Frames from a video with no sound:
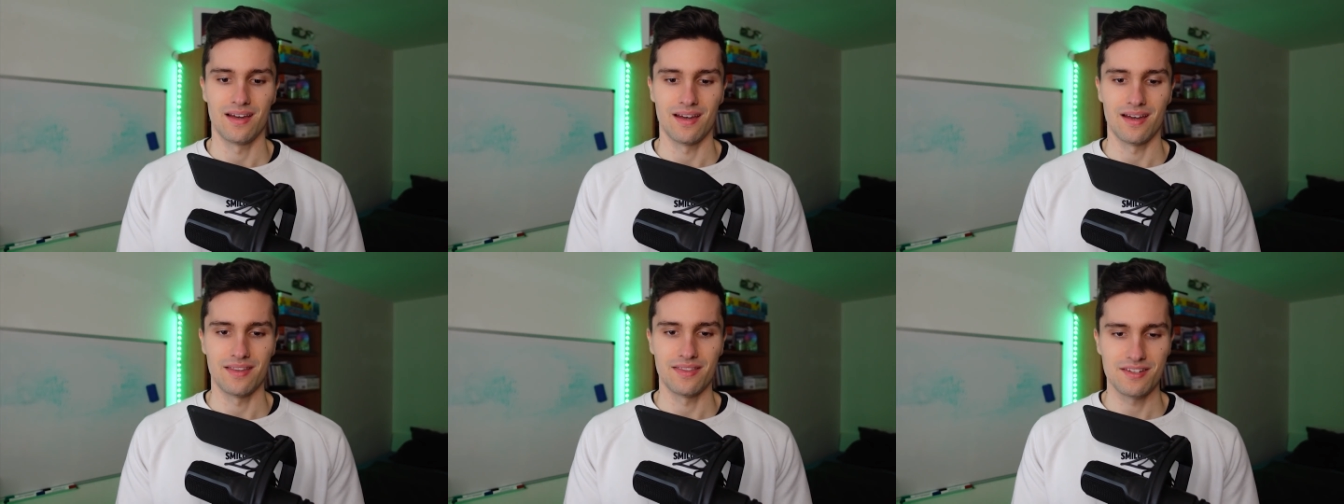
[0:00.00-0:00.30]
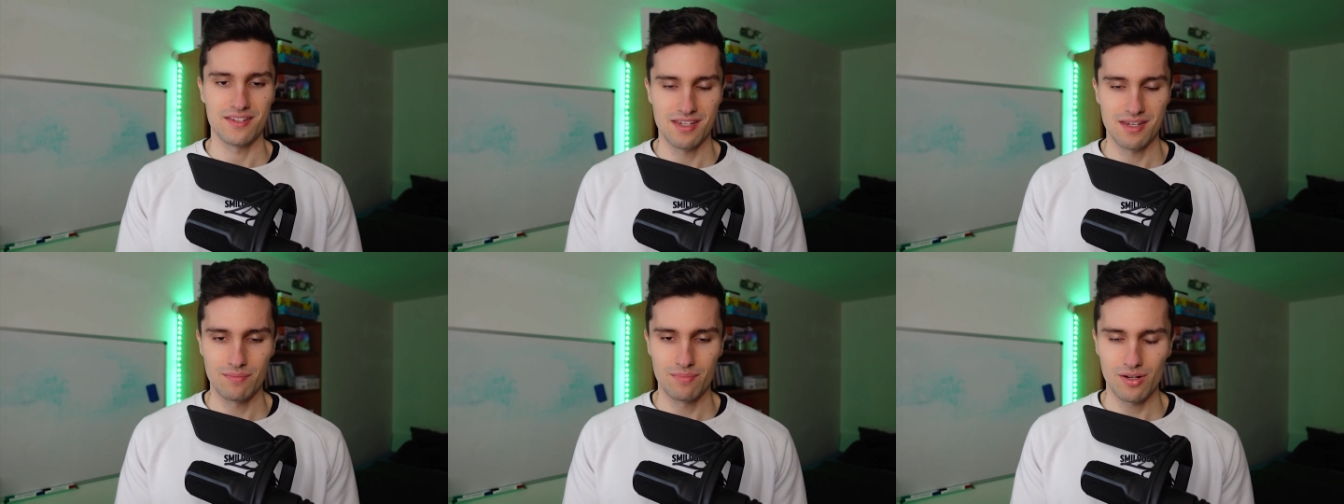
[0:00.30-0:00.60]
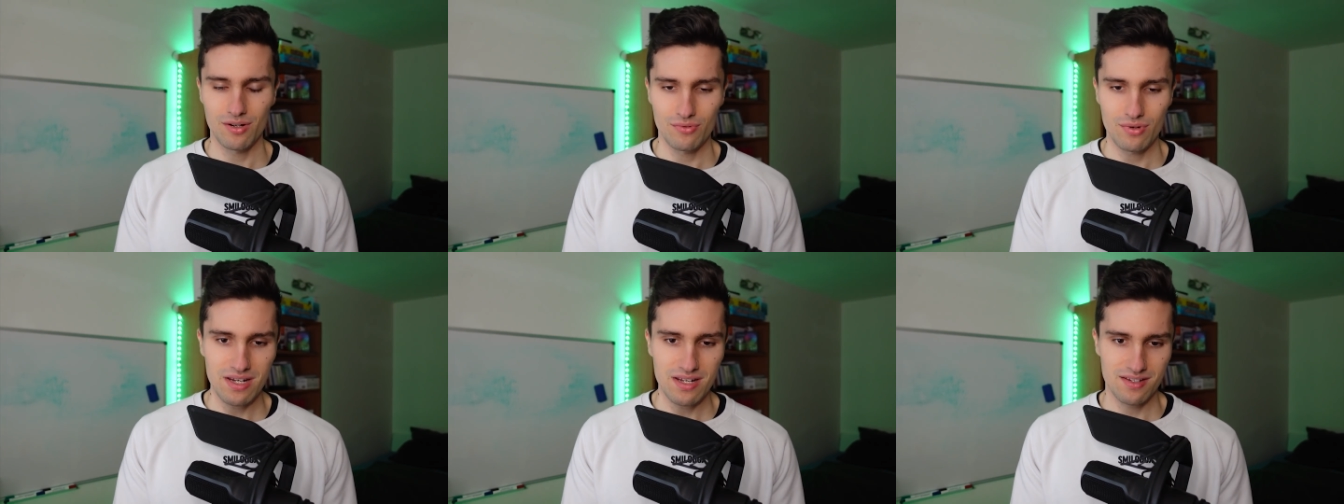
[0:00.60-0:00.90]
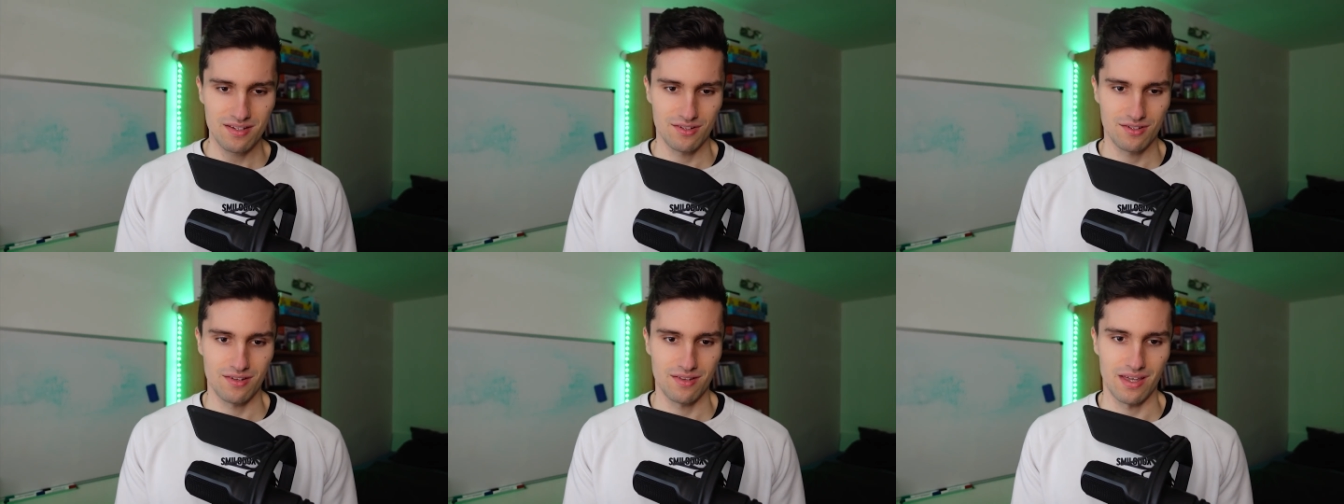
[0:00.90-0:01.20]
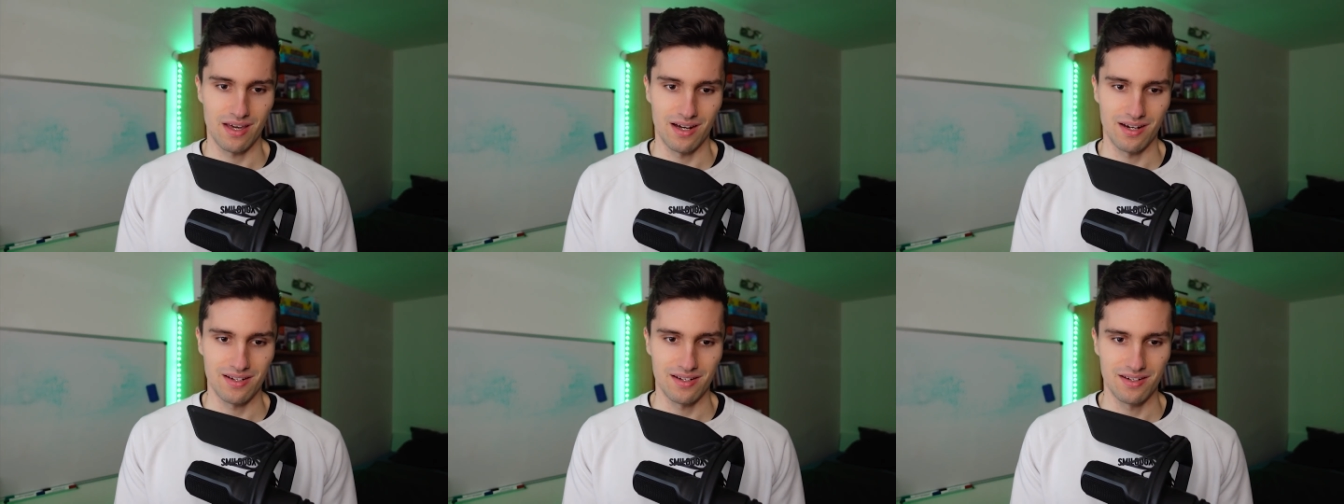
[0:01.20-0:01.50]
And the simple reason to
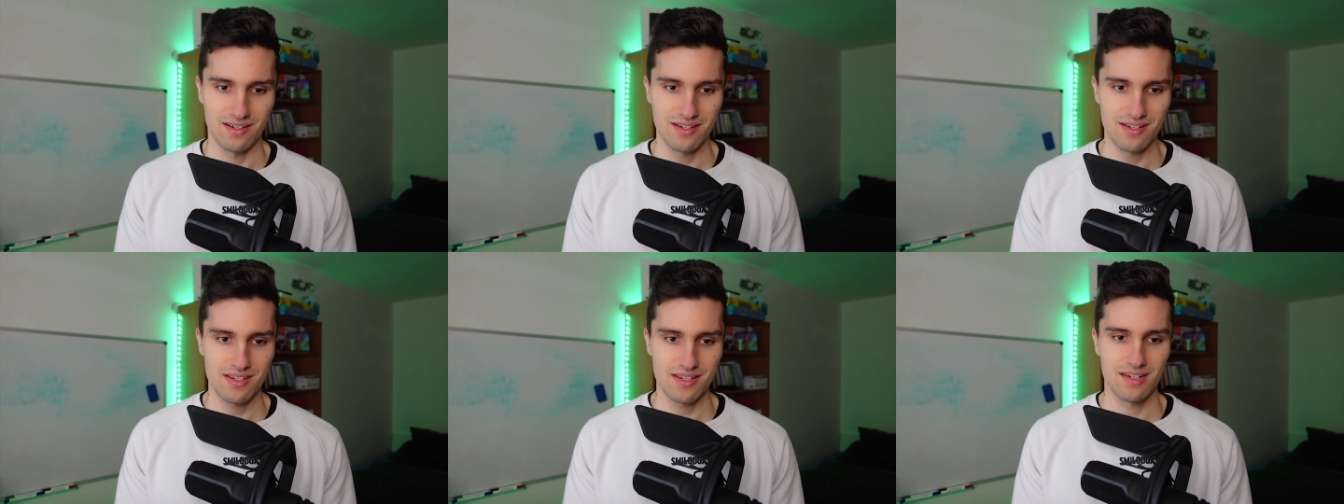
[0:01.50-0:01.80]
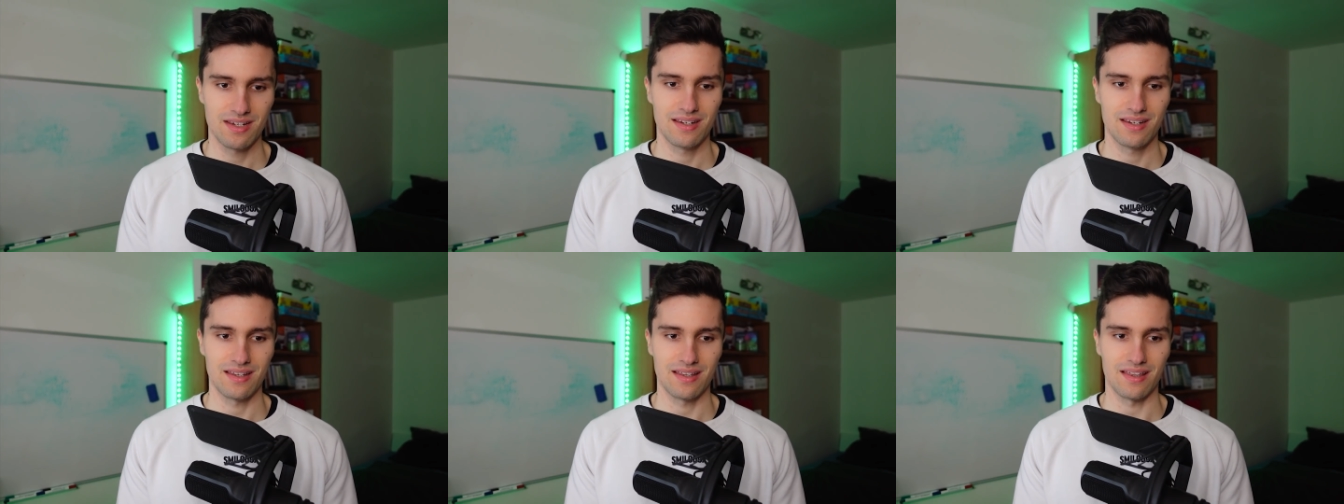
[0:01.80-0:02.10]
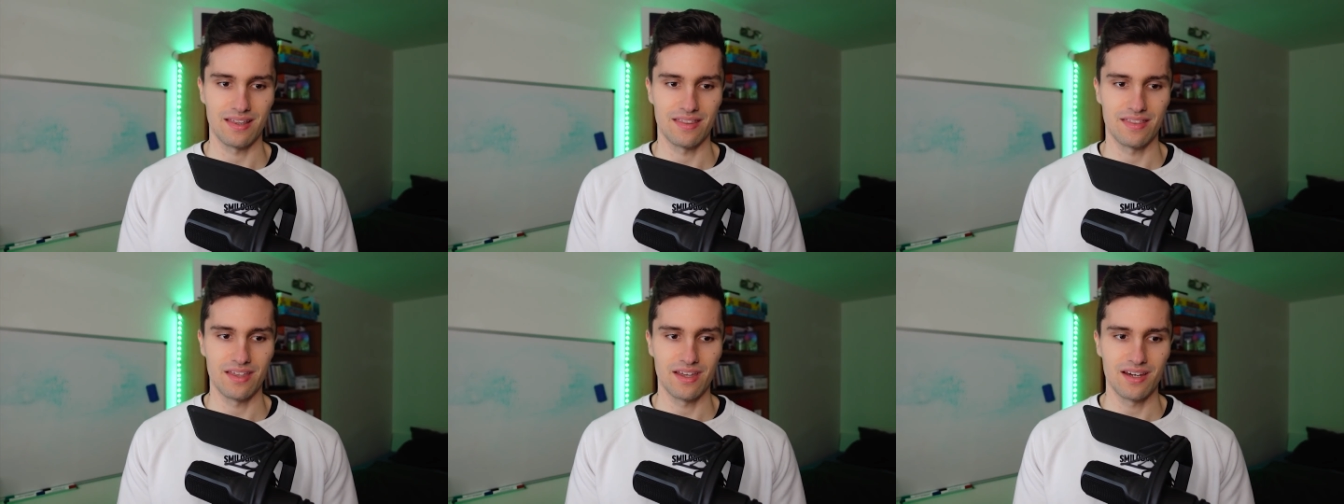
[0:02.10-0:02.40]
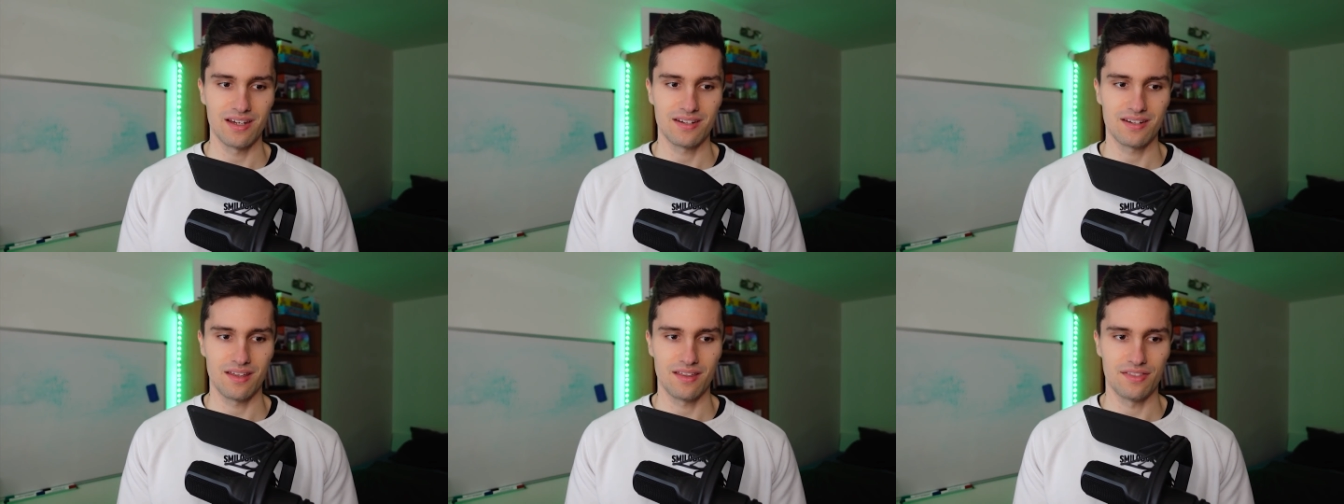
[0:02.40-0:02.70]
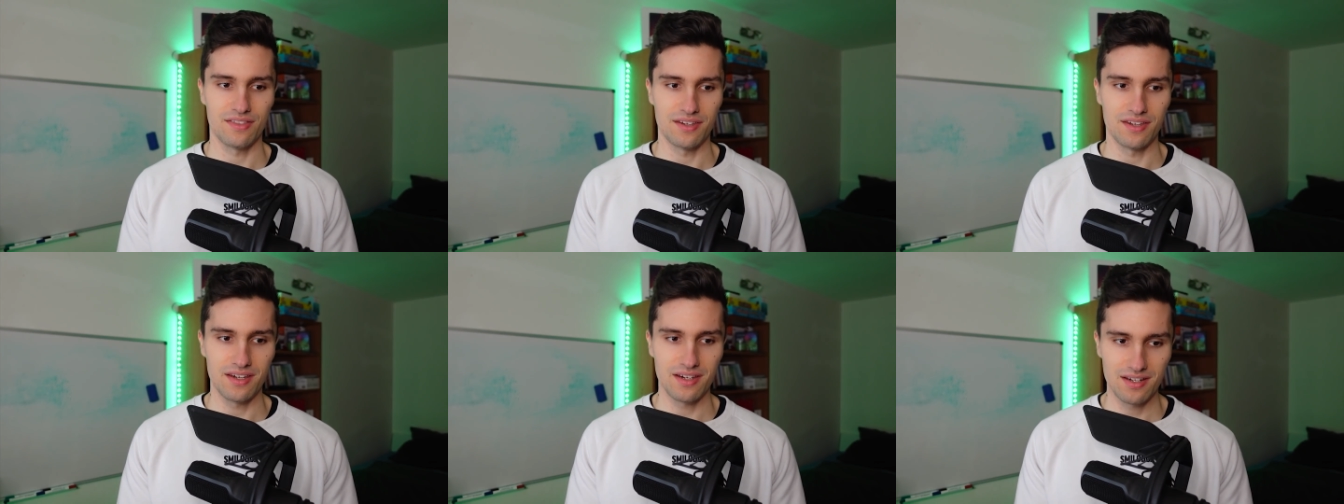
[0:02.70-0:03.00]
that is that
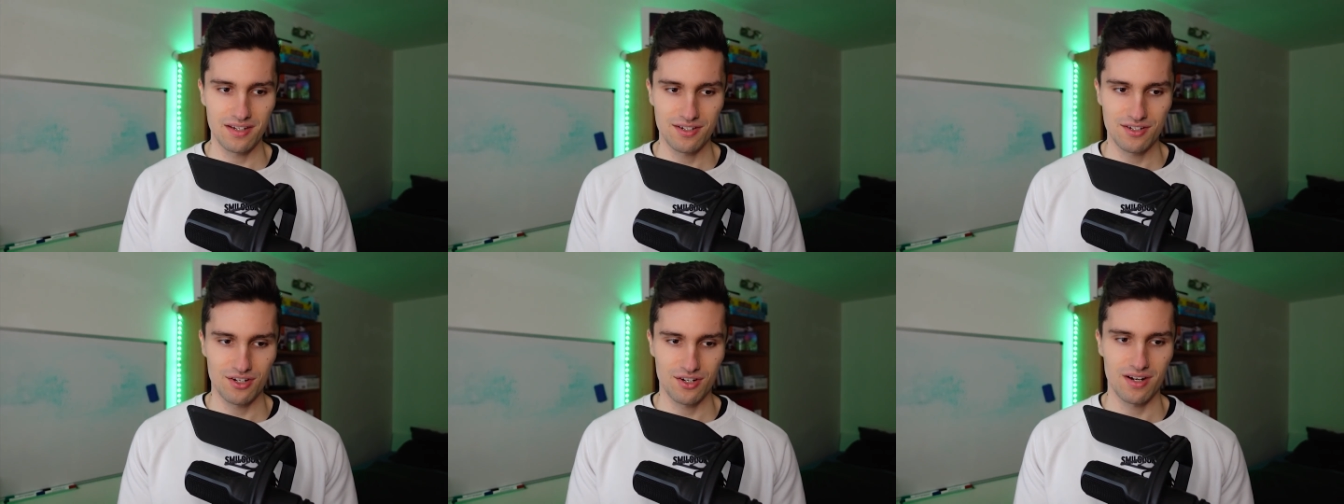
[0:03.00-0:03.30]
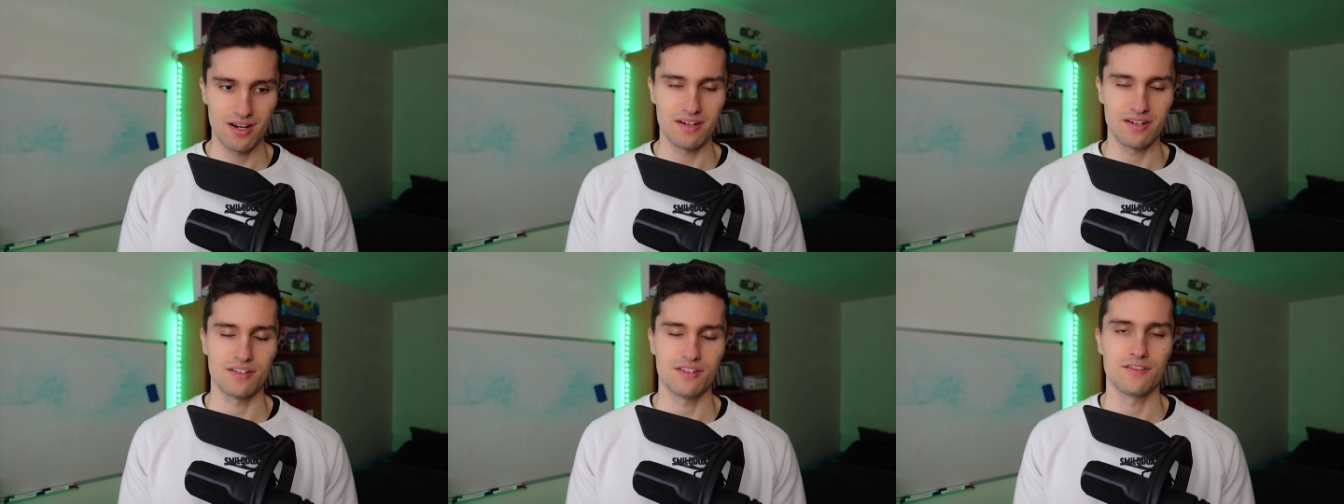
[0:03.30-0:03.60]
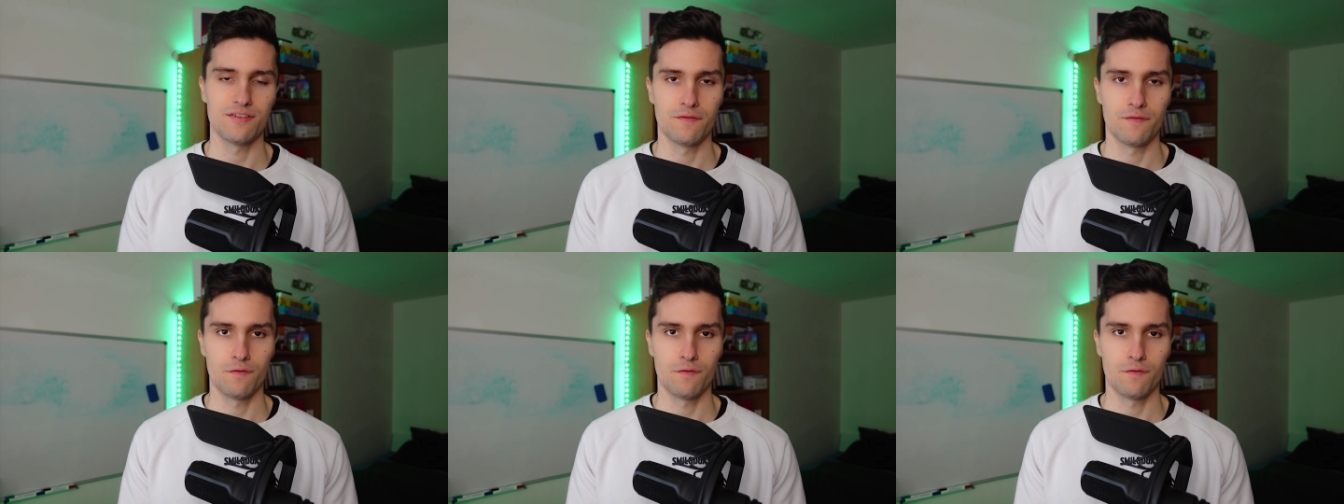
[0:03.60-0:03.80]
the internet is